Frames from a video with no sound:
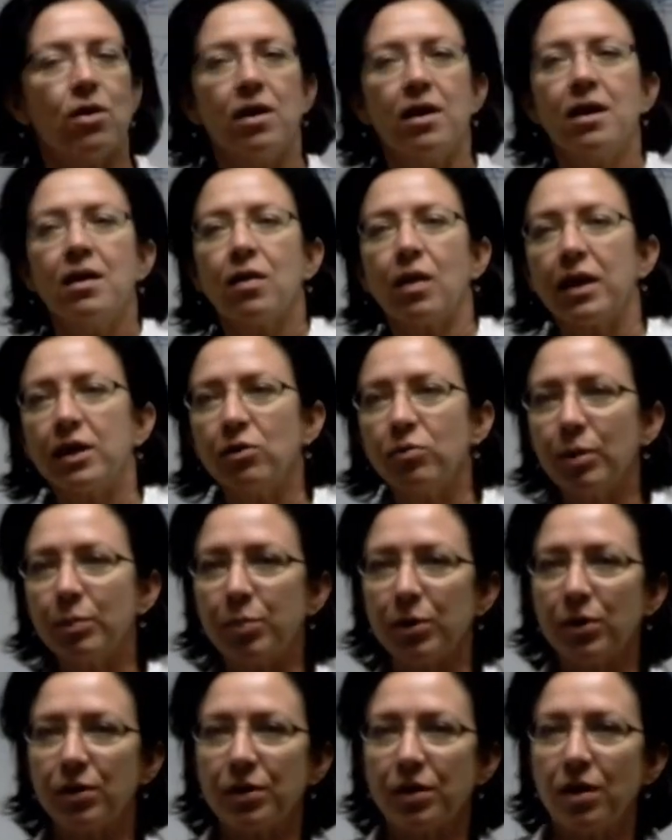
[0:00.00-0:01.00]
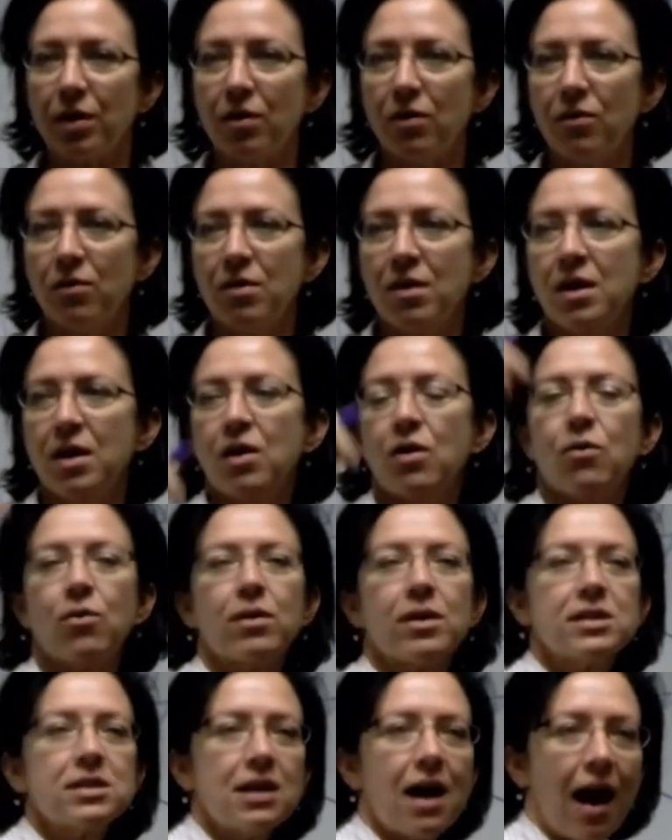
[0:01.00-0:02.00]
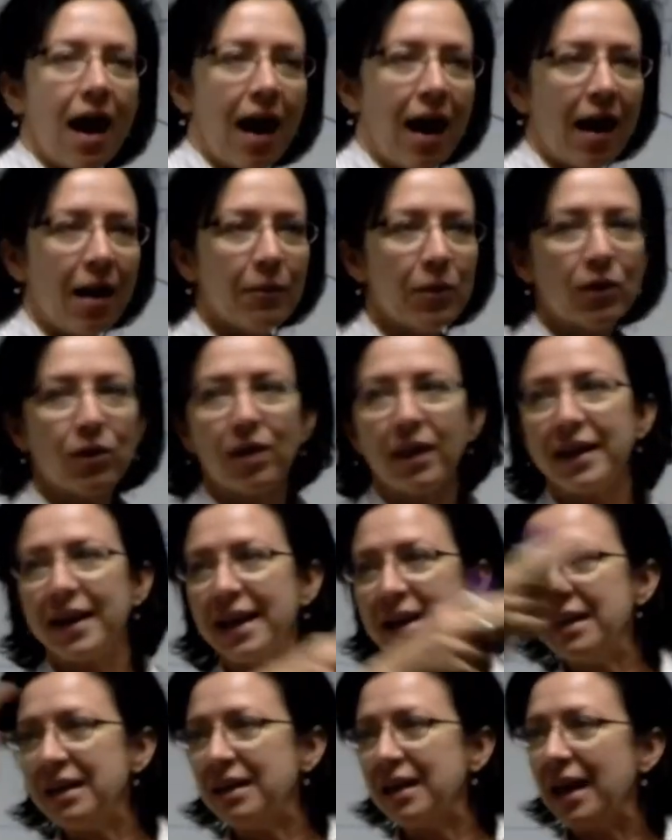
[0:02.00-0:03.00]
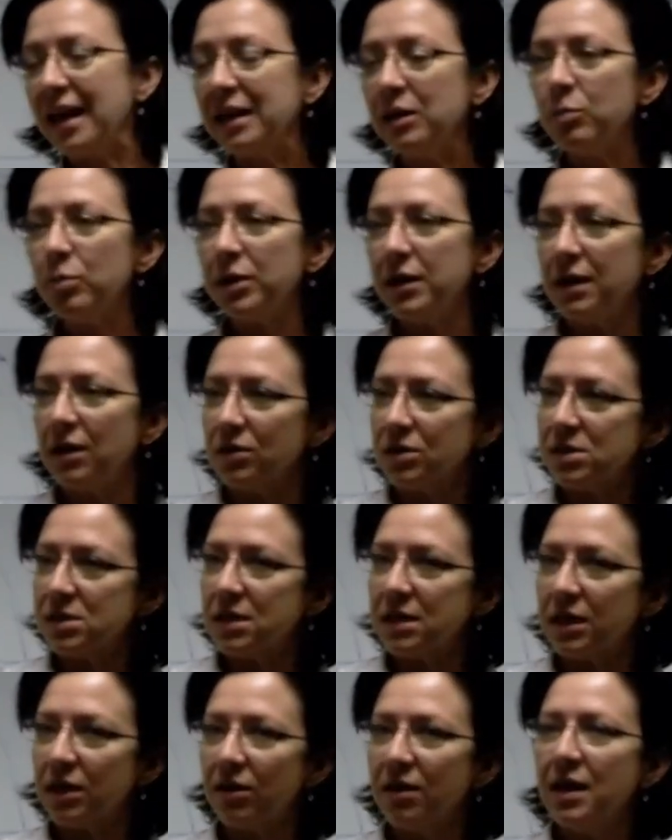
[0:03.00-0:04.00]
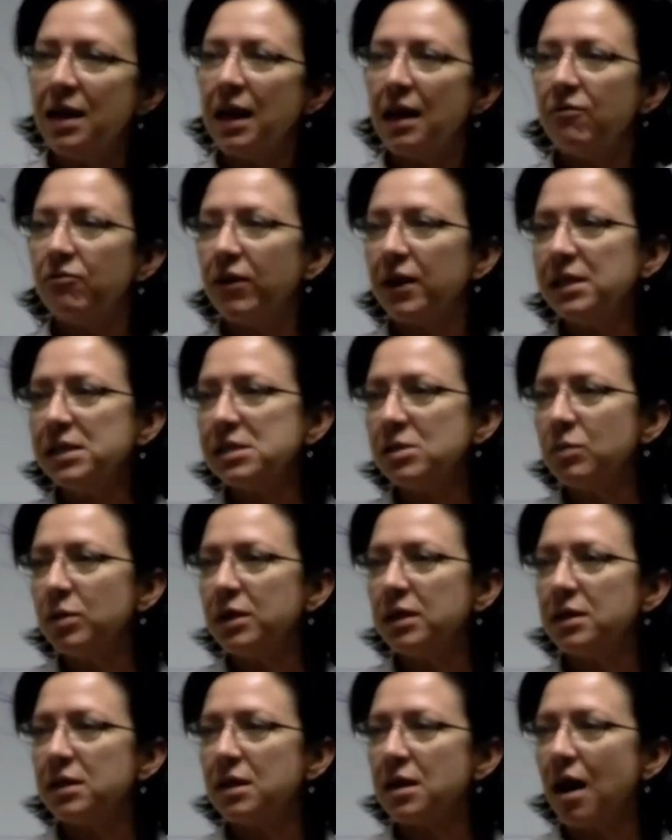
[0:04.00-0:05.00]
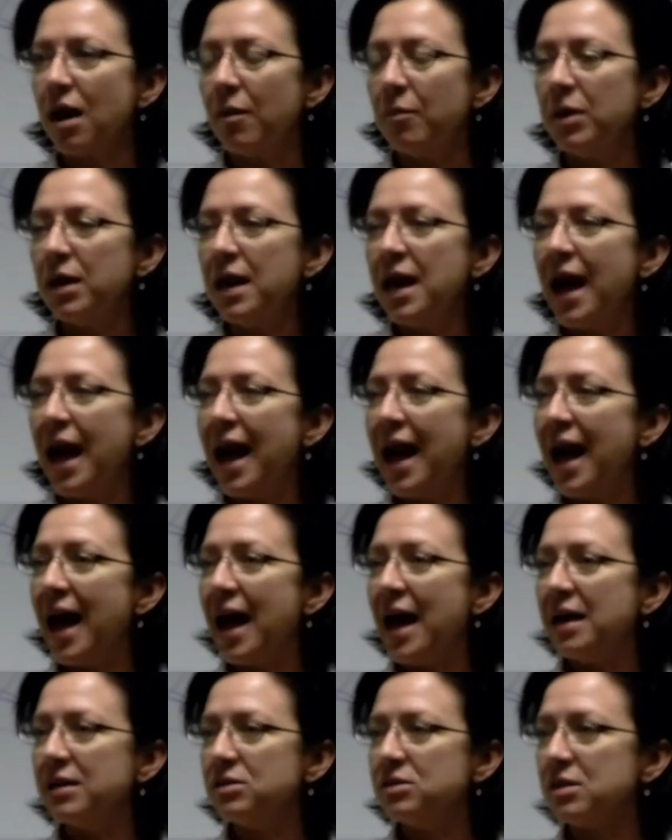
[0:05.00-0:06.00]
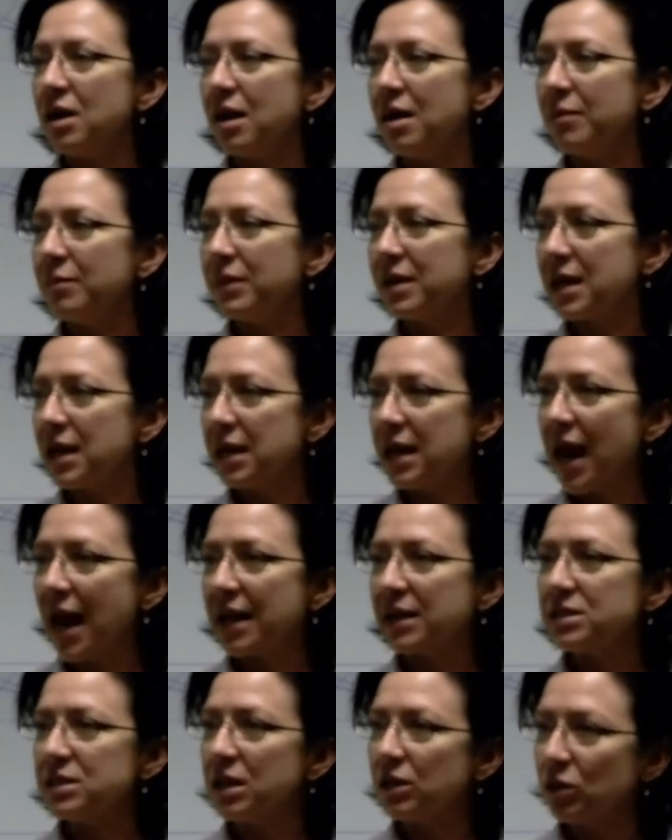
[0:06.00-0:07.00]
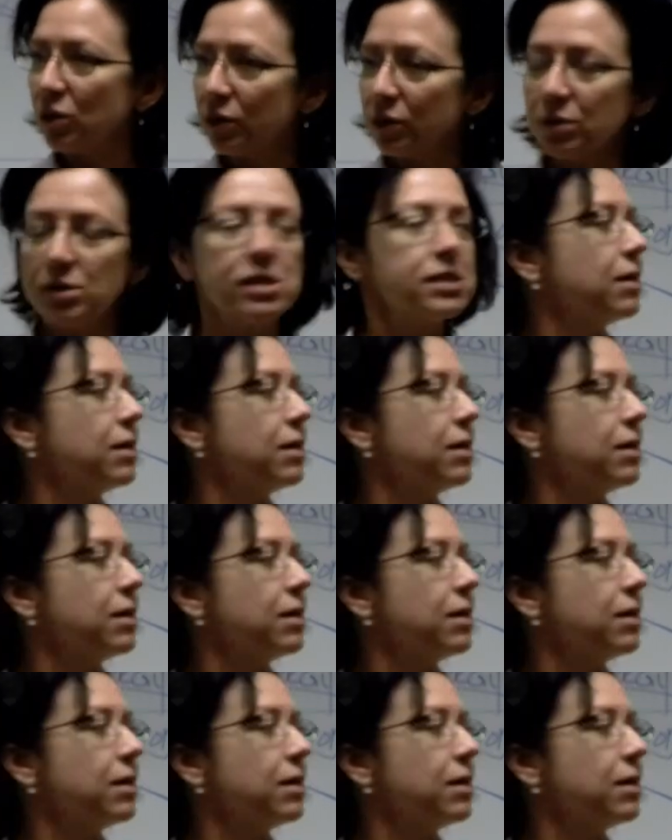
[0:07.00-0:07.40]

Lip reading: or like a Roberto or a Tom or like anybody else in here. Invite somebody to come and connect and